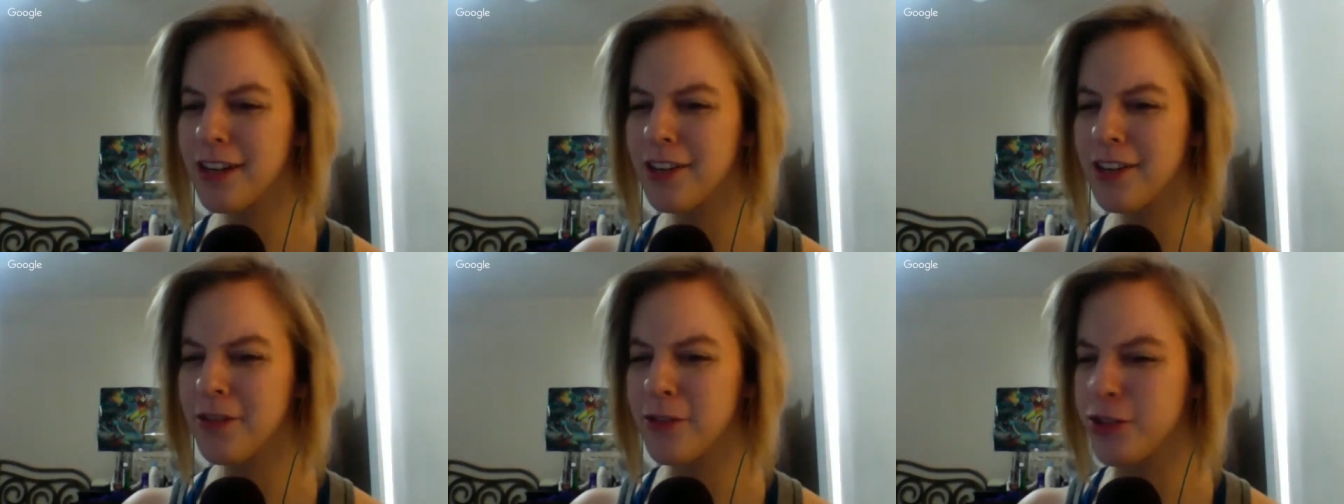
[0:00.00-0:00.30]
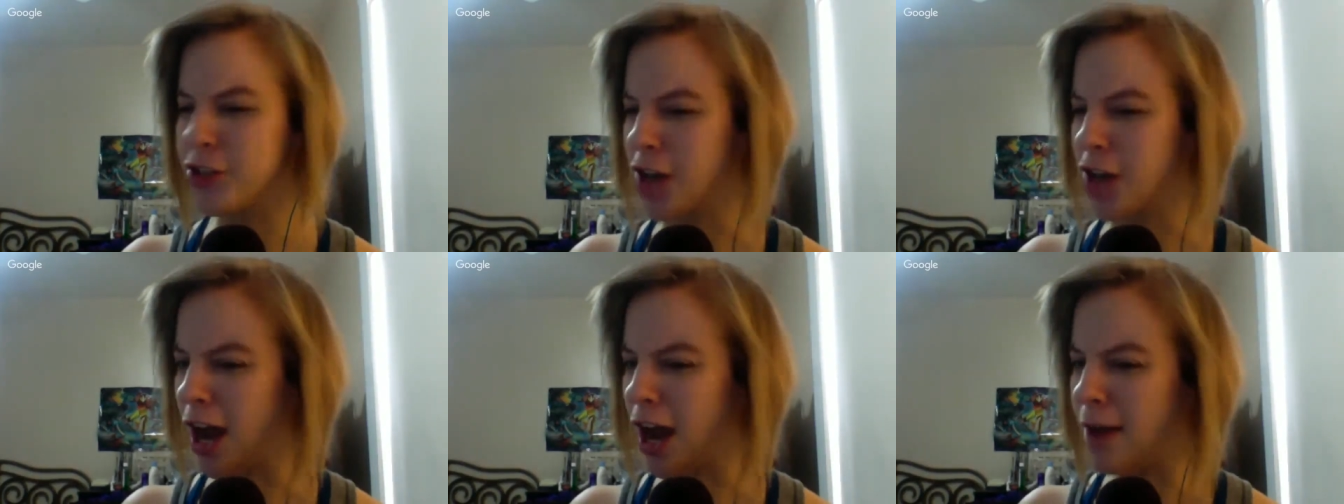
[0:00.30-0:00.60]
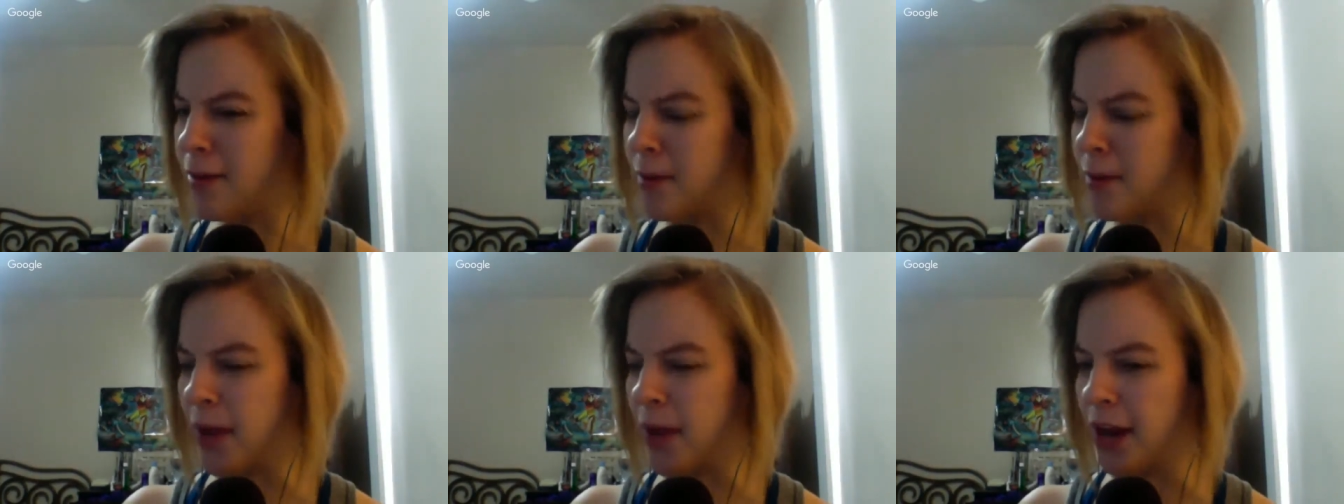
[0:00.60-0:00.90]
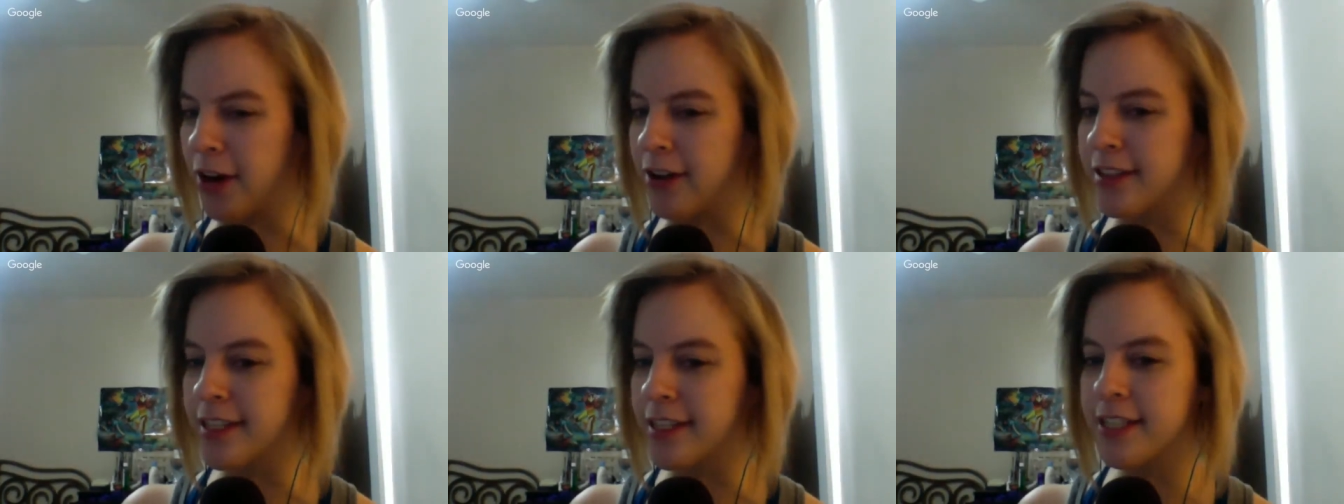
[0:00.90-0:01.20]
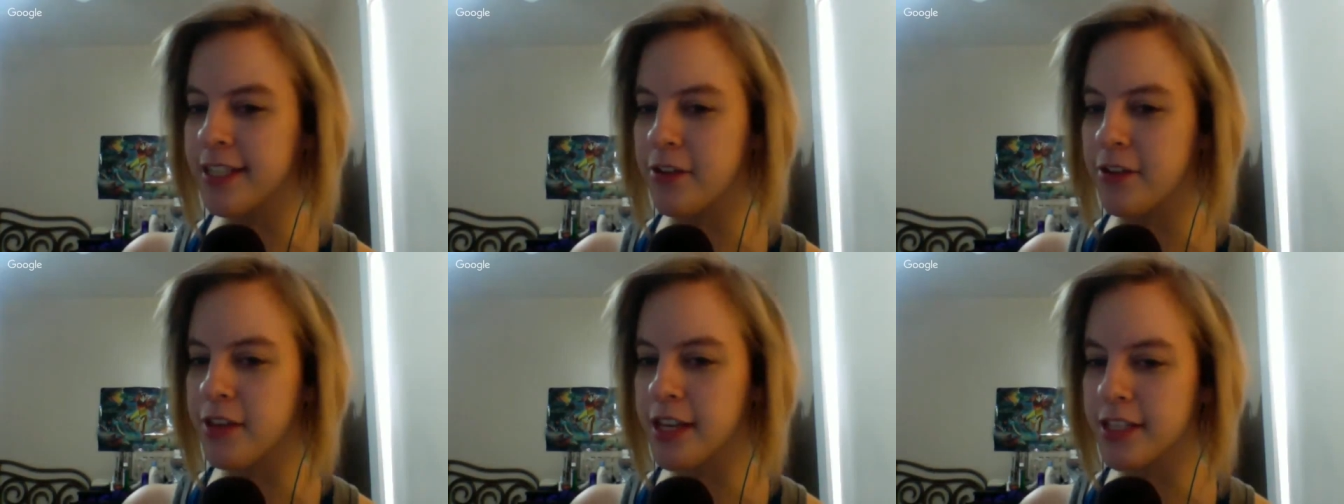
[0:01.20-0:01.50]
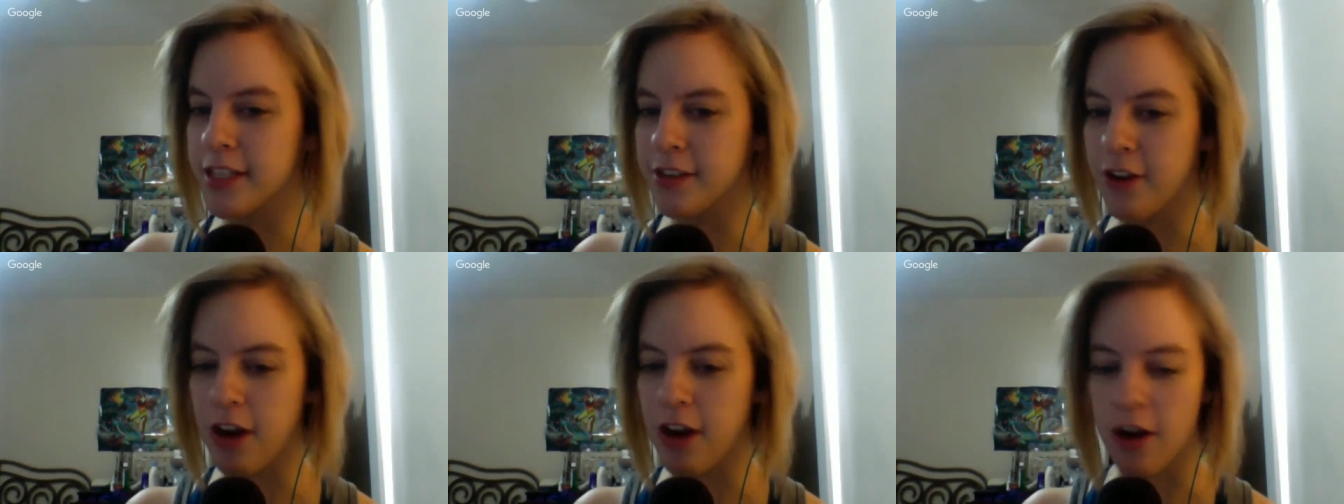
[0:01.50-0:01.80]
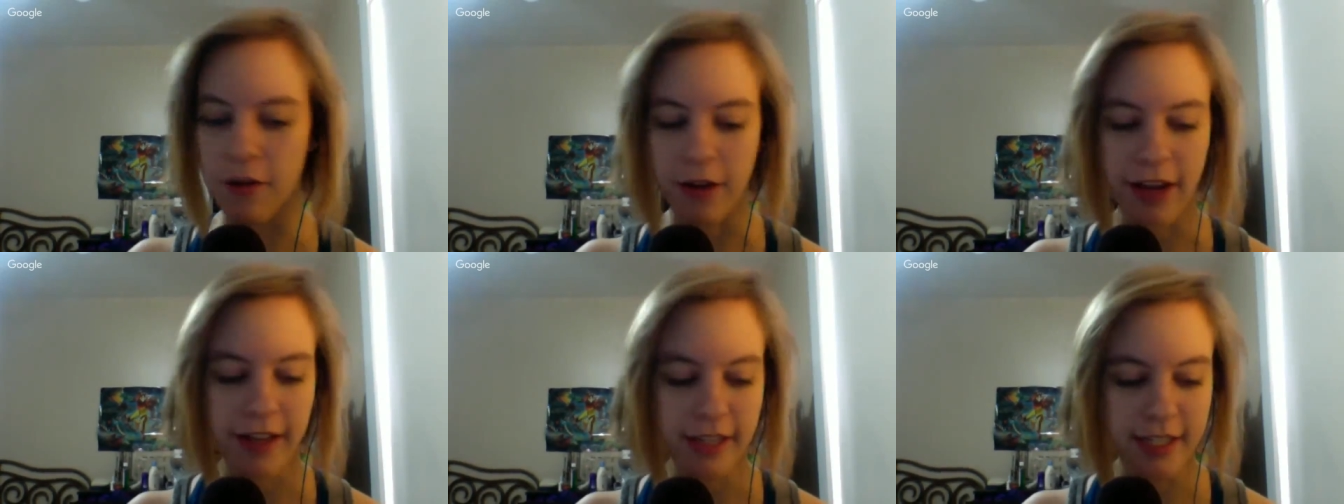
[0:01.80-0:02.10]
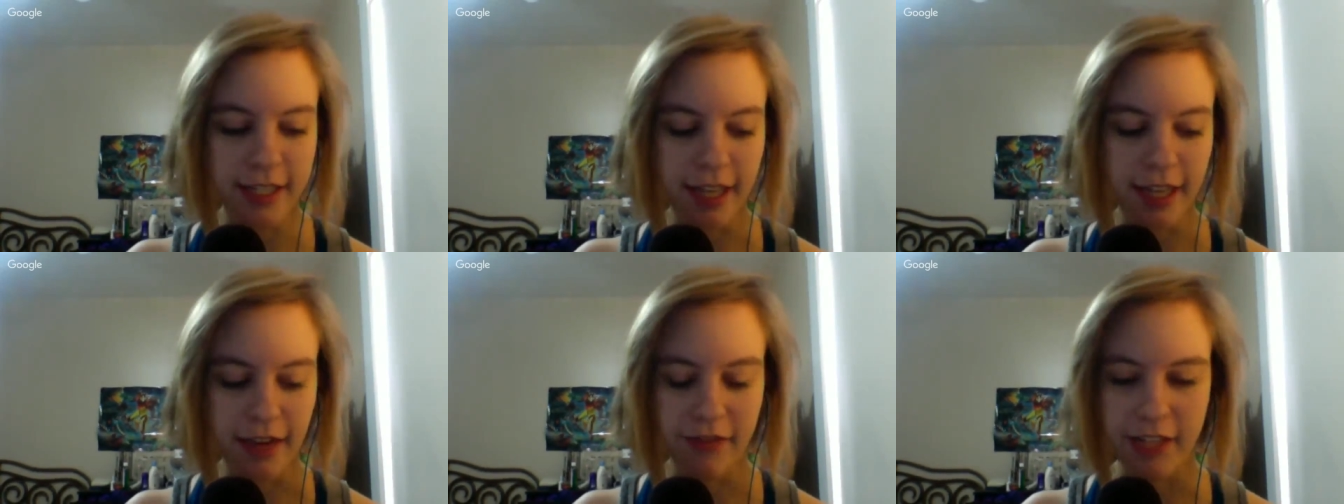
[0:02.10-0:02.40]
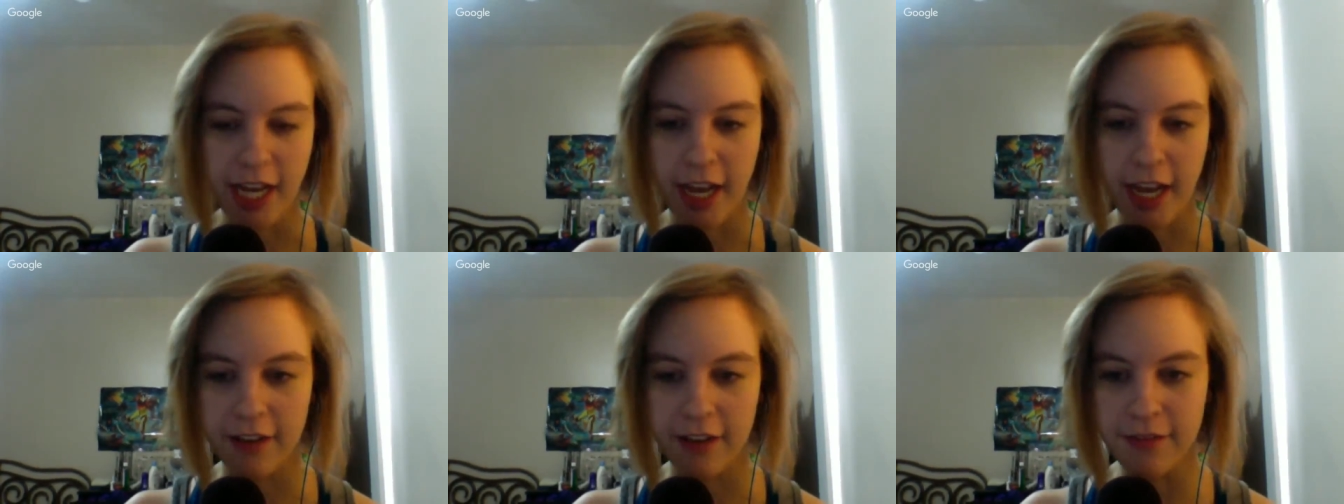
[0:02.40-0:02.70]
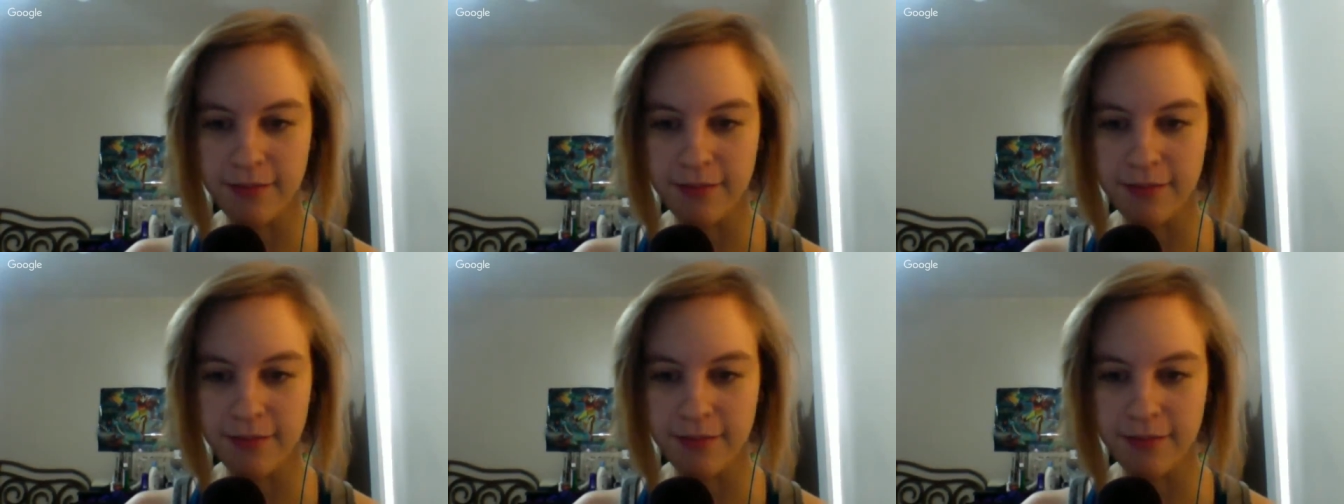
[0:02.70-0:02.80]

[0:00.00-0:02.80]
job, apparently, so things are all right in Steph Town.